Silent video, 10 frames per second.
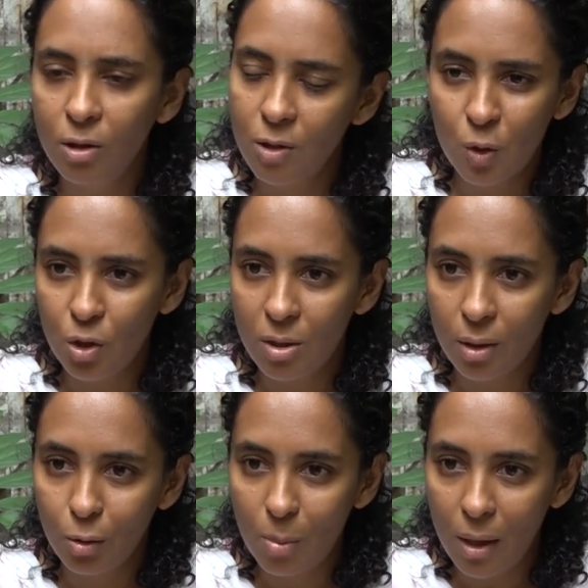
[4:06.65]
So she
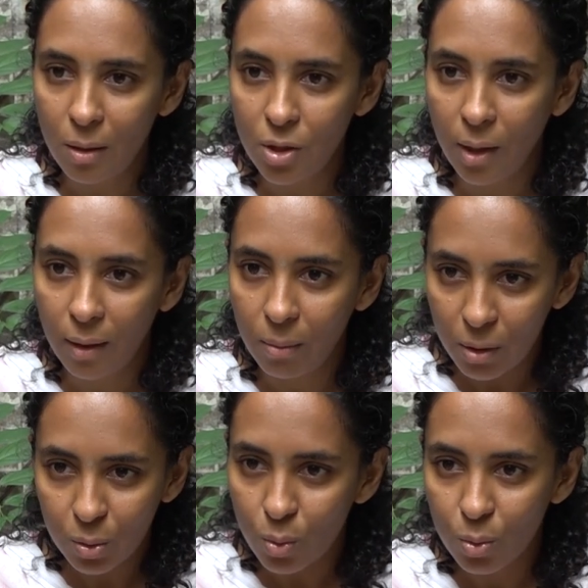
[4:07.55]
said, tumhare shahar
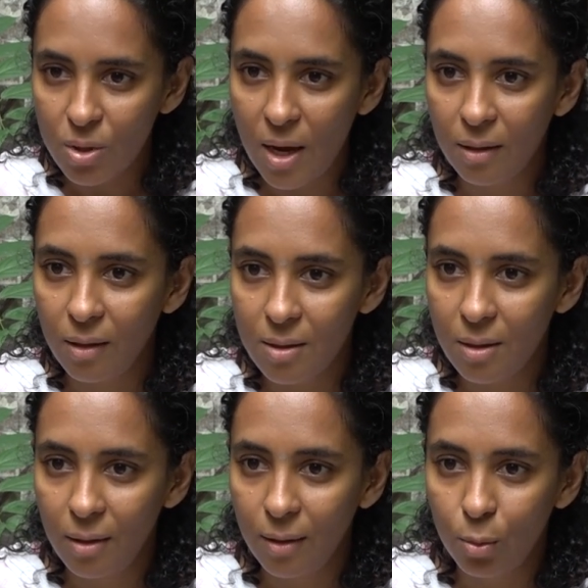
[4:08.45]
mein to Saturday,
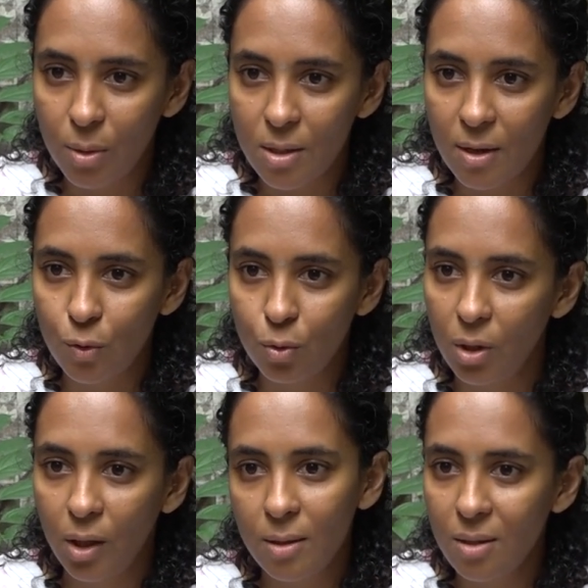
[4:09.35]
Sunday you must have
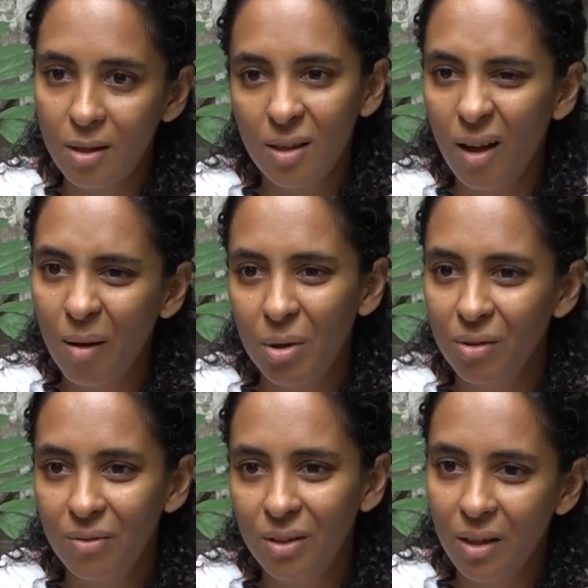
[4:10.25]
chutti. I said, haan, but
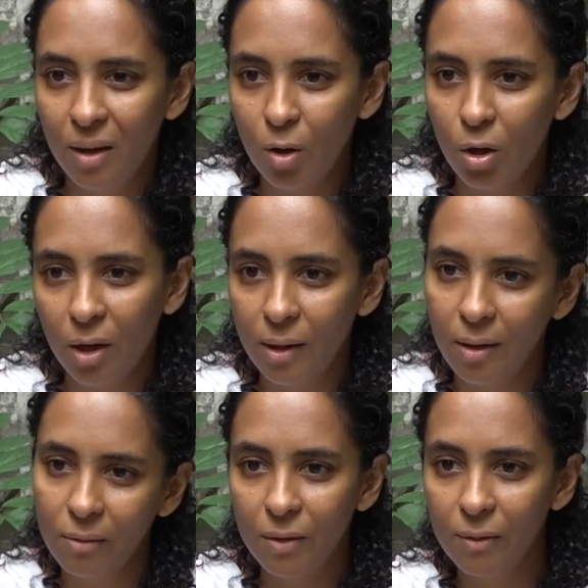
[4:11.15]
we are not like
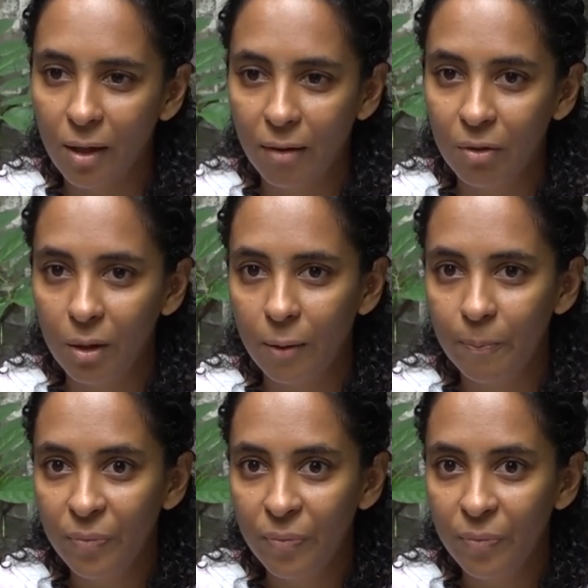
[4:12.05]
that, we work every day.